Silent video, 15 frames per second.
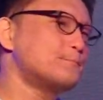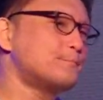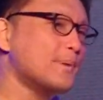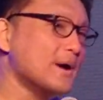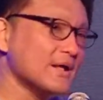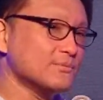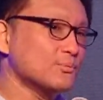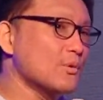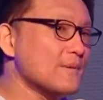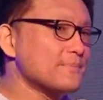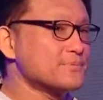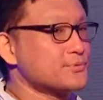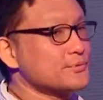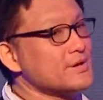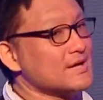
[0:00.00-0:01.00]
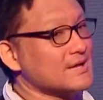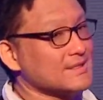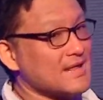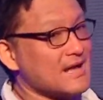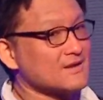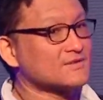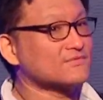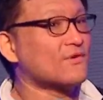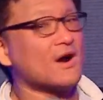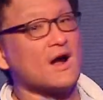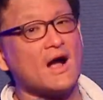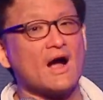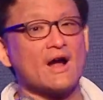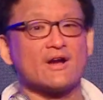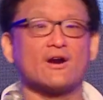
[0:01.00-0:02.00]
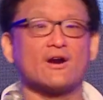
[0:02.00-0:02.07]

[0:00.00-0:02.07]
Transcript: But Web3 allows for higher